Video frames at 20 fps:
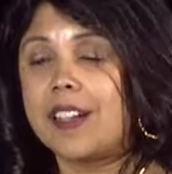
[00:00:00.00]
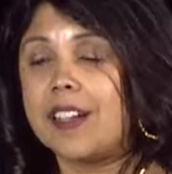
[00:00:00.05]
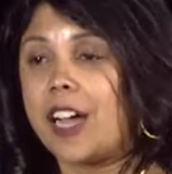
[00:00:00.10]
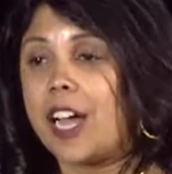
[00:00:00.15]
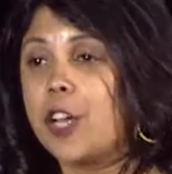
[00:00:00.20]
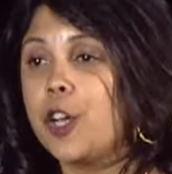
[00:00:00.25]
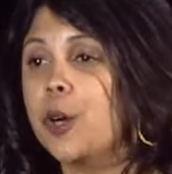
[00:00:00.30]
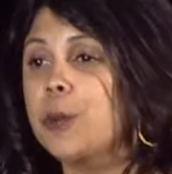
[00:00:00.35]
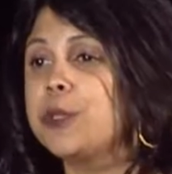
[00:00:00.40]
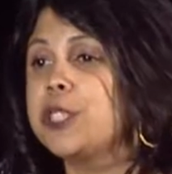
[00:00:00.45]

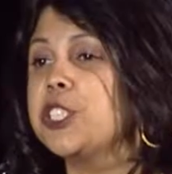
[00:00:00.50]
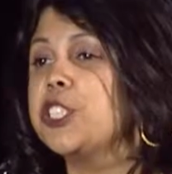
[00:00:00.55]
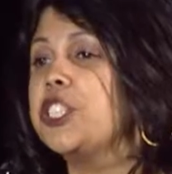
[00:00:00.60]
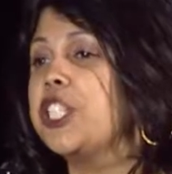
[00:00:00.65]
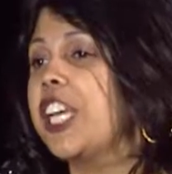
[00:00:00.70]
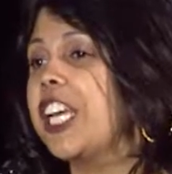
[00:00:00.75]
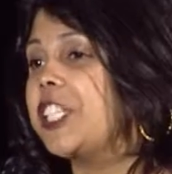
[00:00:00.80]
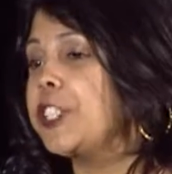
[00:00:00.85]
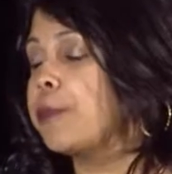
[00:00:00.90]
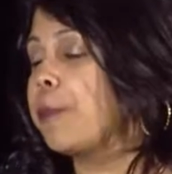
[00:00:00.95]
I hope to
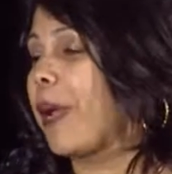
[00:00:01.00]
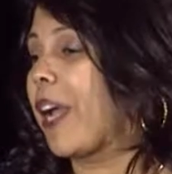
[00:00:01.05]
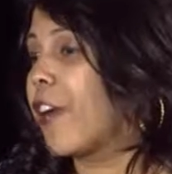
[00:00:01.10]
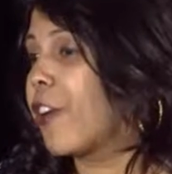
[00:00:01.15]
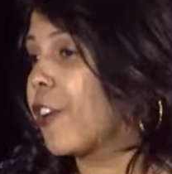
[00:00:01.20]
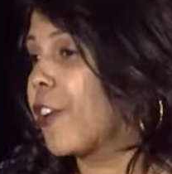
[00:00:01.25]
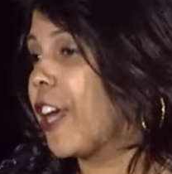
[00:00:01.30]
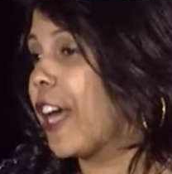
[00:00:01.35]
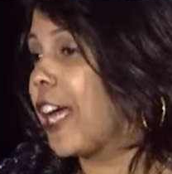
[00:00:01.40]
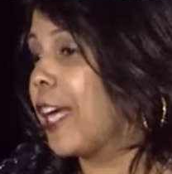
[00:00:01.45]
change
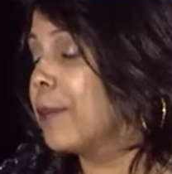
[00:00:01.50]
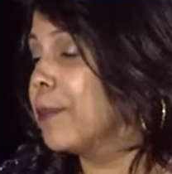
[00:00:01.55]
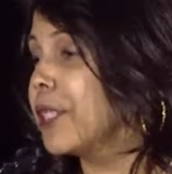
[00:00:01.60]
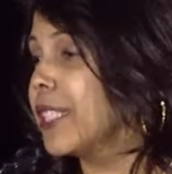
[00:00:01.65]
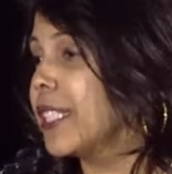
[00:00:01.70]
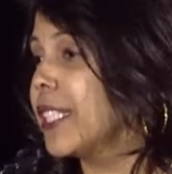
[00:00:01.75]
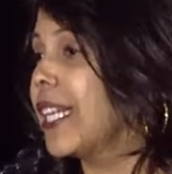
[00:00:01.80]
paradigms